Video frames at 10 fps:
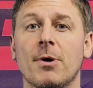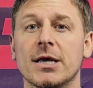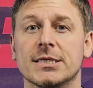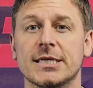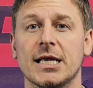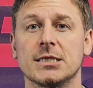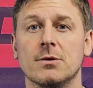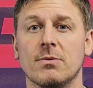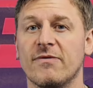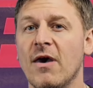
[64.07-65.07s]
by a sector
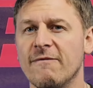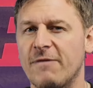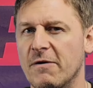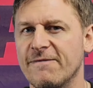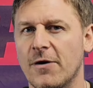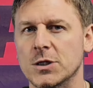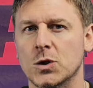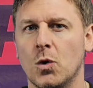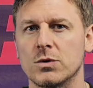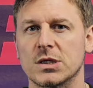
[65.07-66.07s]
with very fast
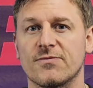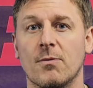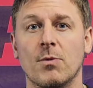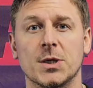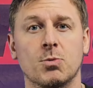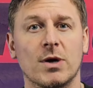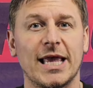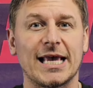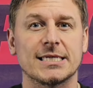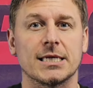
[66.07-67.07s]
corners from which one
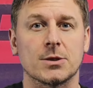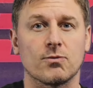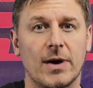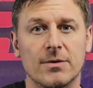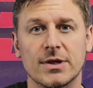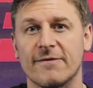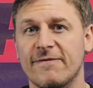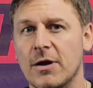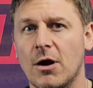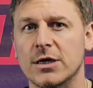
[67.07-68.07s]
exits around at a
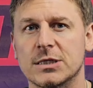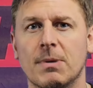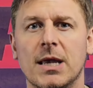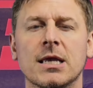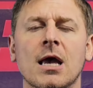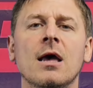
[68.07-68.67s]
very high speed.